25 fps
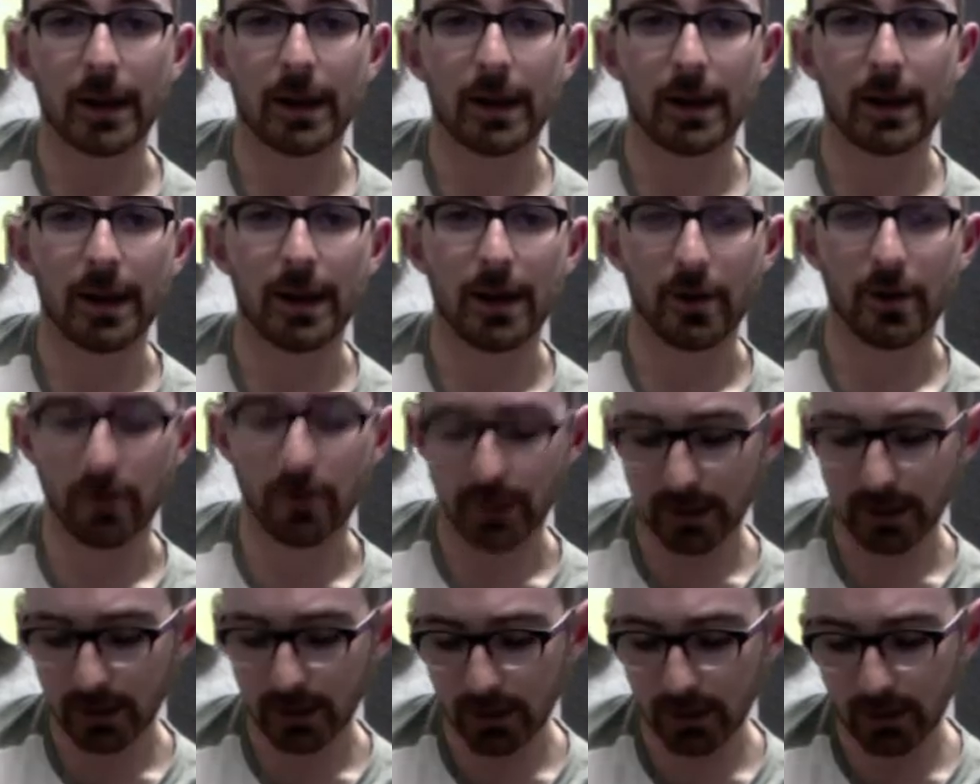Now all
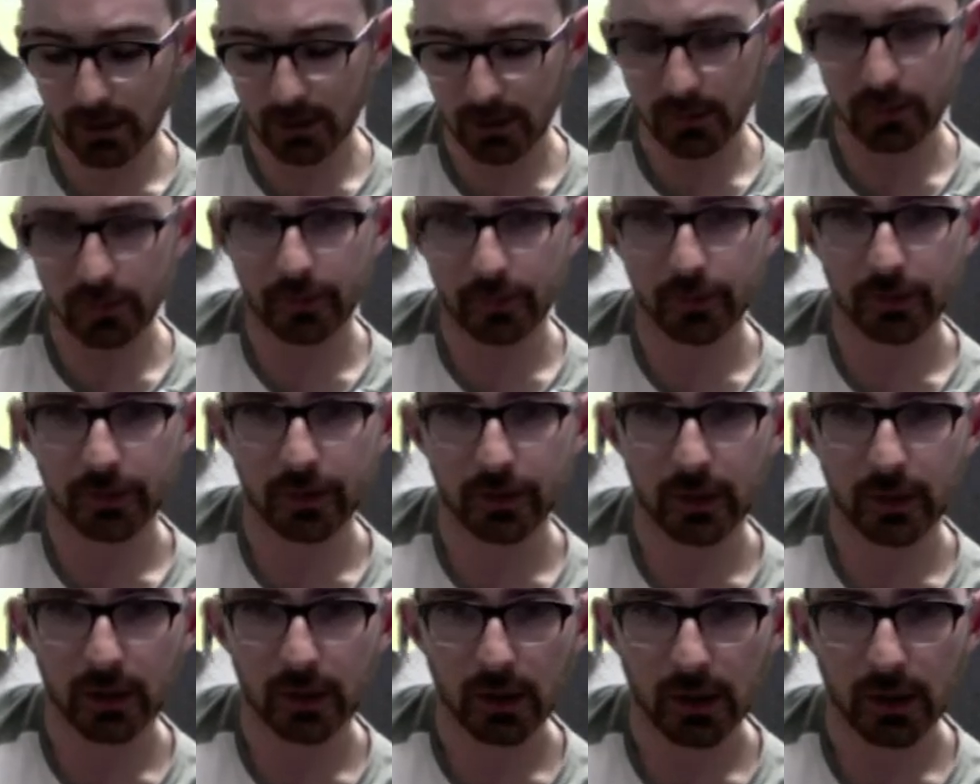we do
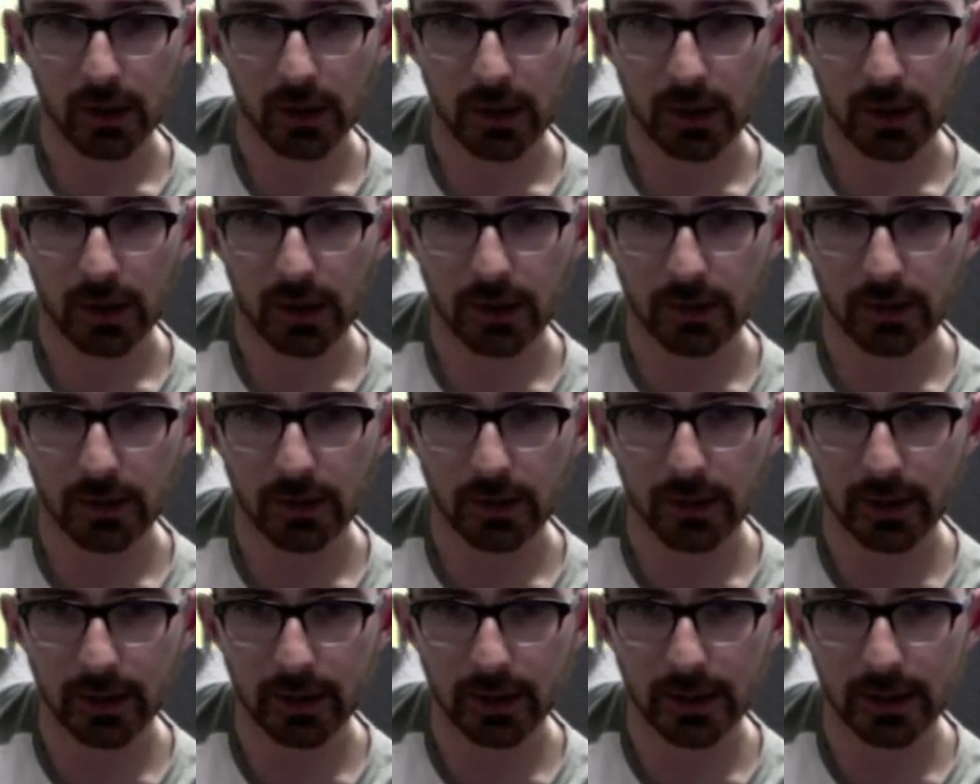is we
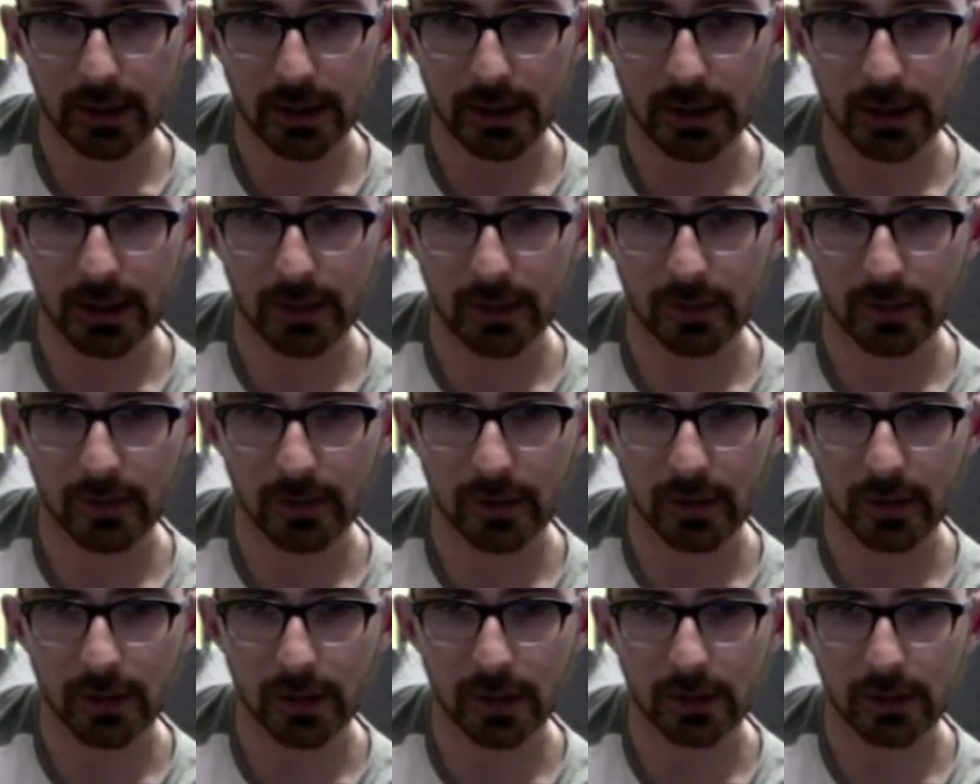bring that 2nd
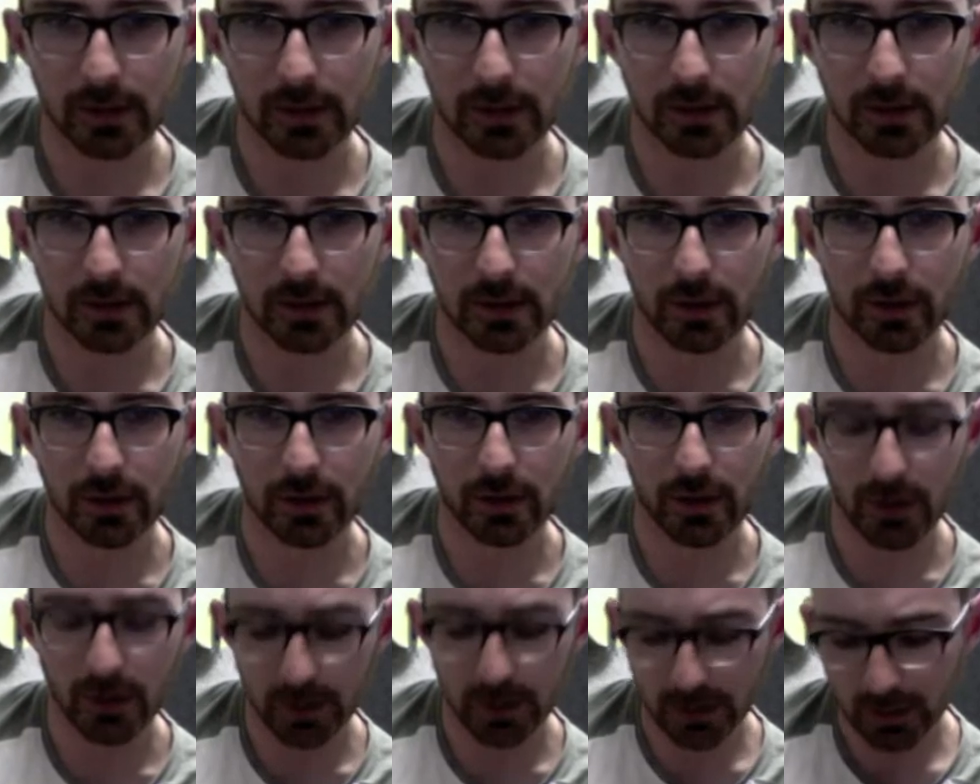finger to the
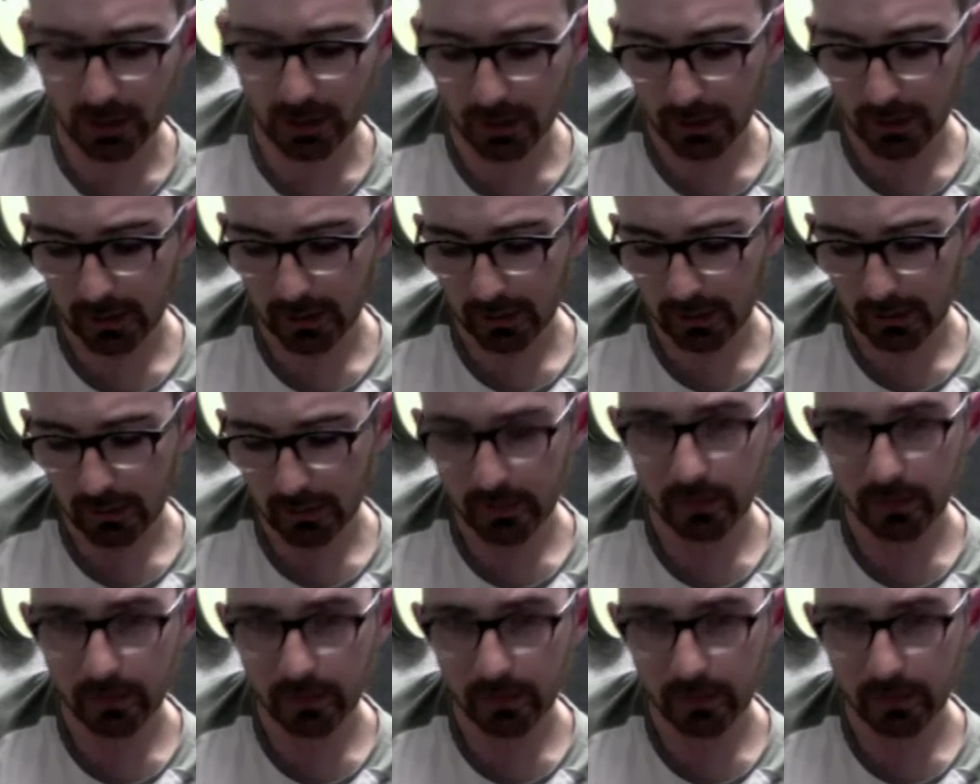3rd string,